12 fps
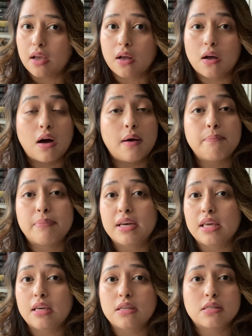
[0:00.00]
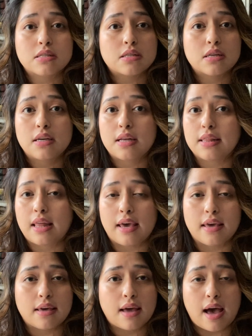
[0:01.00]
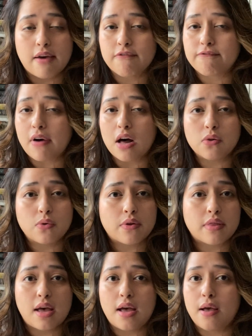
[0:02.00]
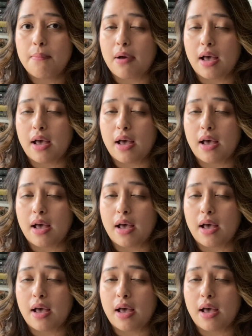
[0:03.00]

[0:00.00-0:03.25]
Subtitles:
companies, like I followed them,